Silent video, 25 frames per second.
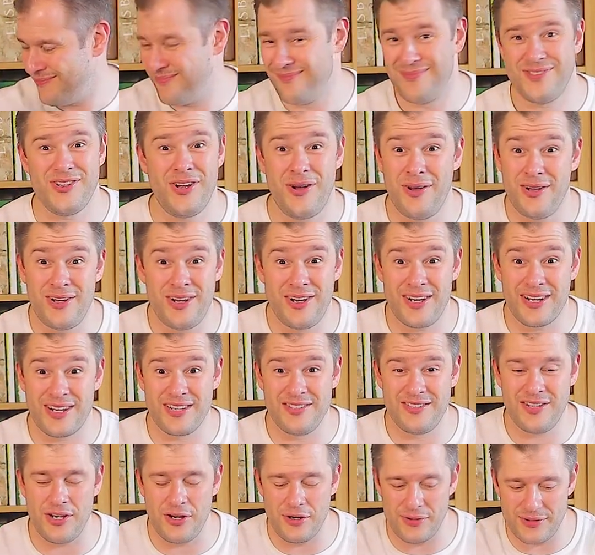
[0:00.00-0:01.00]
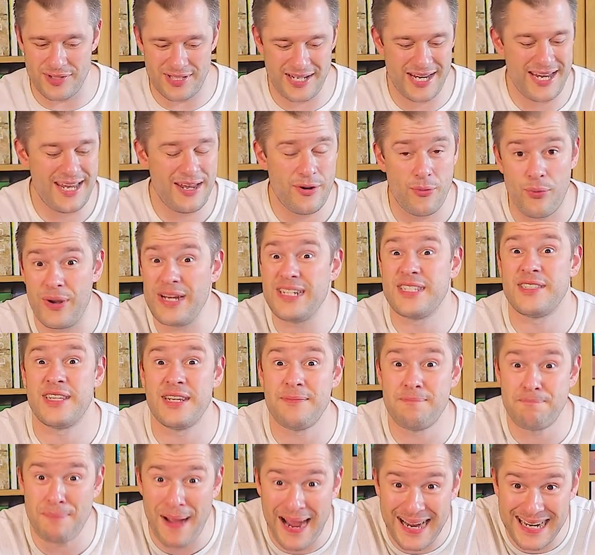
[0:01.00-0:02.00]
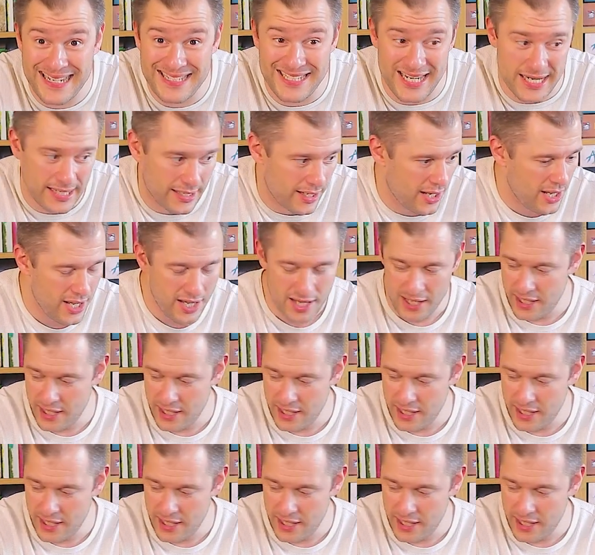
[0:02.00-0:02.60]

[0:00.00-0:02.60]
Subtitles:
There's not a lot I can do, see? Wasted packaging.